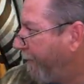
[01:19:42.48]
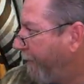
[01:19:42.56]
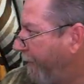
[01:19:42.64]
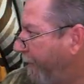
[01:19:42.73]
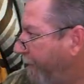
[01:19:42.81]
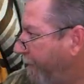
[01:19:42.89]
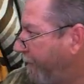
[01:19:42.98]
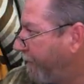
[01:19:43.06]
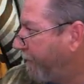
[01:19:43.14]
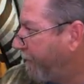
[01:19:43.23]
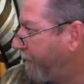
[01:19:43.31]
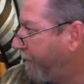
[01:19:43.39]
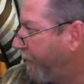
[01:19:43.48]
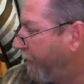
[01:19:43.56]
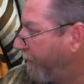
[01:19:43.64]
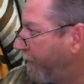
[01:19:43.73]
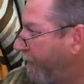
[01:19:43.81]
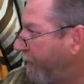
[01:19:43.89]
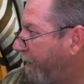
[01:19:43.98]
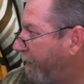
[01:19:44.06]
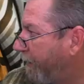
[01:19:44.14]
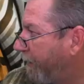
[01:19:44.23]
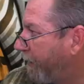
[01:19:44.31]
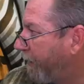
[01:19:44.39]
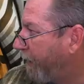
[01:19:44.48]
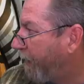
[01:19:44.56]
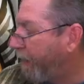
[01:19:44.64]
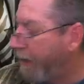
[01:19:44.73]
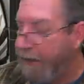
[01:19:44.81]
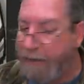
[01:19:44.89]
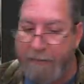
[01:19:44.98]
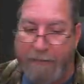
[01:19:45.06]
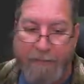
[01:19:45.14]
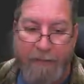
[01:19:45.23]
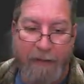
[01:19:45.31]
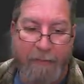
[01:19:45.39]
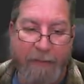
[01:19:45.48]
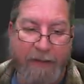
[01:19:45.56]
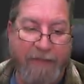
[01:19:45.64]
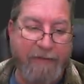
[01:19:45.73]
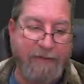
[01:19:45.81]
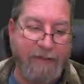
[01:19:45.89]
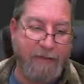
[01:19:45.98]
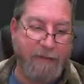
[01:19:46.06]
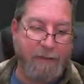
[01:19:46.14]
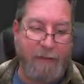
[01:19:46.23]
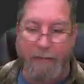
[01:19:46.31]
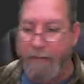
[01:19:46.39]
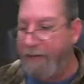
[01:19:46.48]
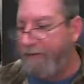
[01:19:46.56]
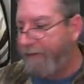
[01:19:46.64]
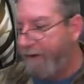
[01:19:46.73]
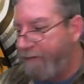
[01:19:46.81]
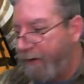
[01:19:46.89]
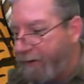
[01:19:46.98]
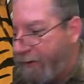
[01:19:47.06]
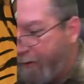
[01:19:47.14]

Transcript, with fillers: I I like uh, uh, uh, Maleficent is probably my favorite.